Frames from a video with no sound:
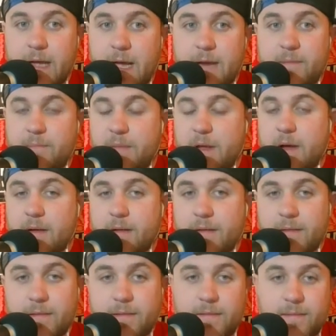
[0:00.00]
Bianca
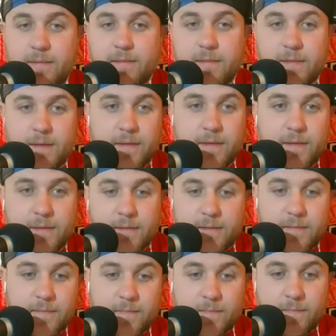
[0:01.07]
Belair didn't even have to use her
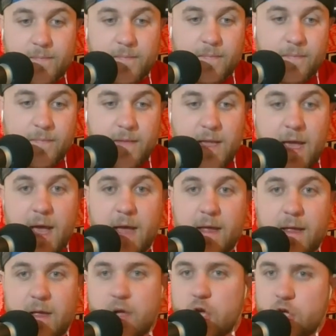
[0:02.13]
hair whip.
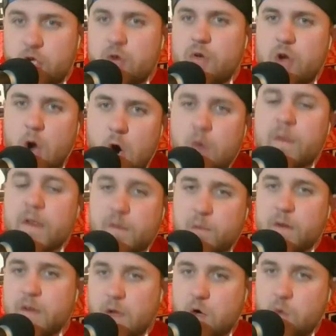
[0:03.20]
You know this
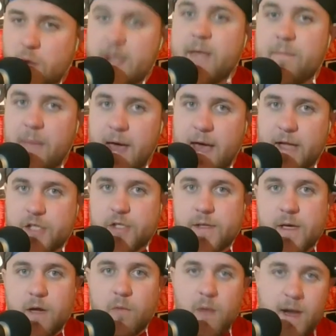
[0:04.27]
was a quick
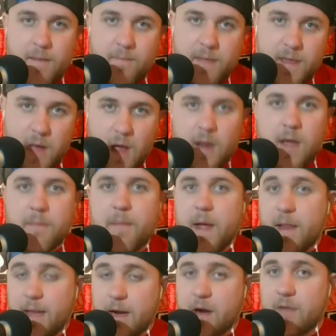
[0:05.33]
match when Bianca
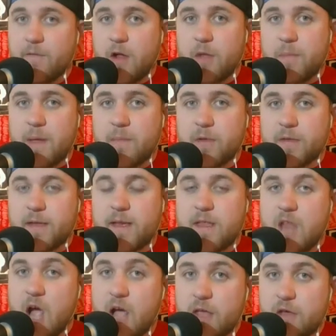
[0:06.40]
Belair, of all people, did
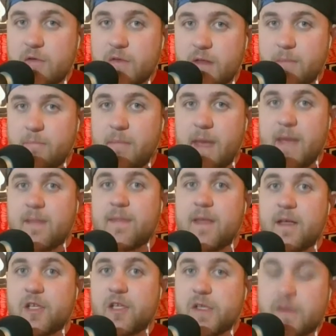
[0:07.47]
not use the main
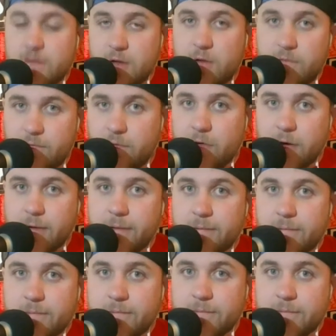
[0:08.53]
thing she's known for